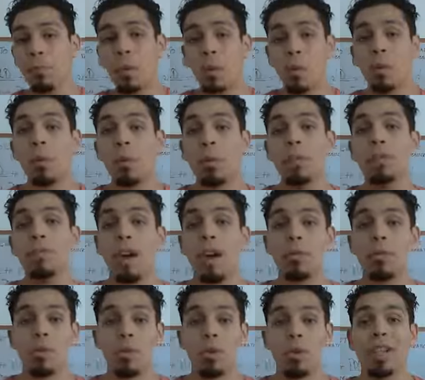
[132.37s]
What we found
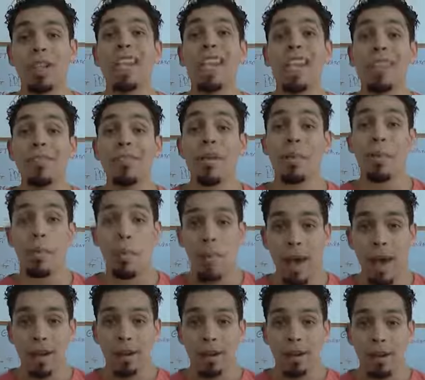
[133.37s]
to work even
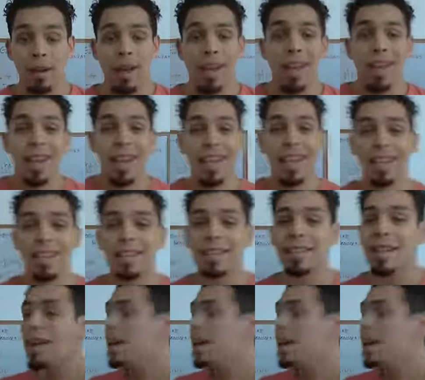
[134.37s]
better is